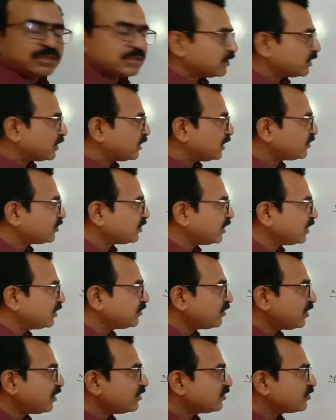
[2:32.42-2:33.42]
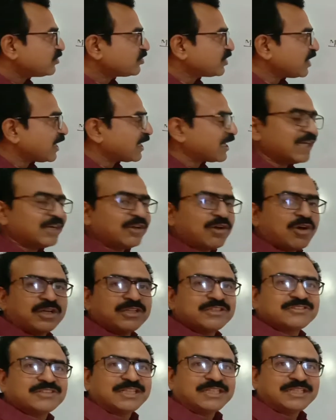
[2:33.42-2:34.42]
This is second
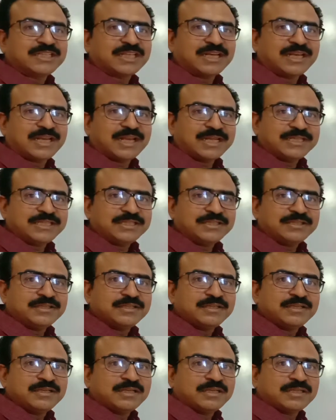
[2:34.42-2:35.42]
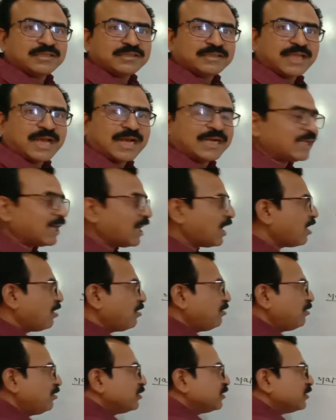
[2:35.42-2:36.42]
horizontal line that
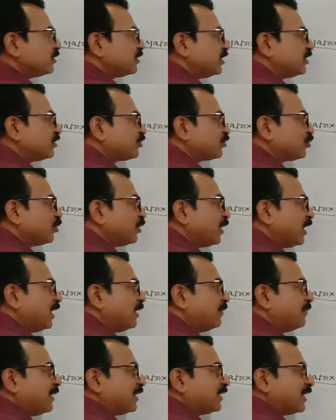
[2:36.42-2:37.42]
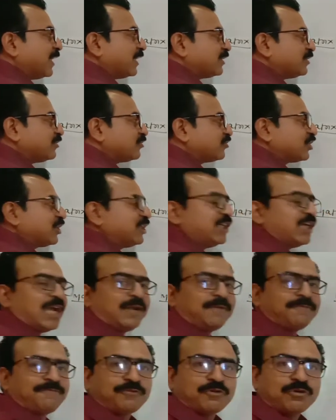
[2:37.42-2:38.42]
have these 2 elements, that is 3
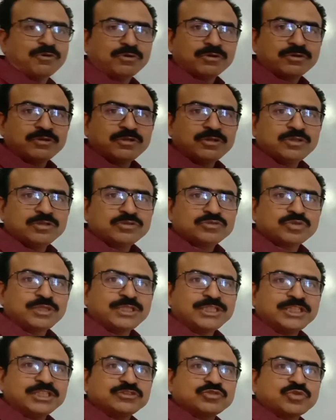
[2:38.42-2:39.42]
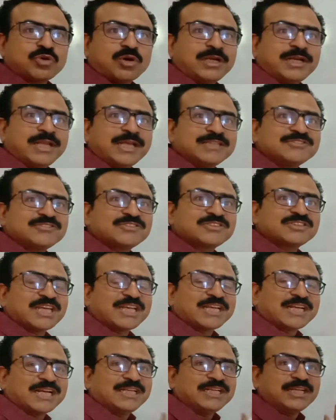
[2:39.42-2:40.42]
and 4. So it is called as
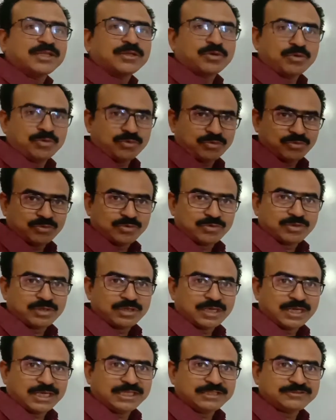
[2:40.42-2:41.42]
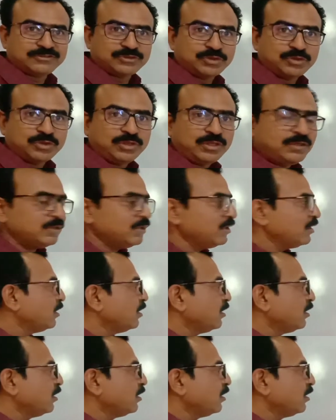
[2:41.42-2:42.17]
second row. Understood?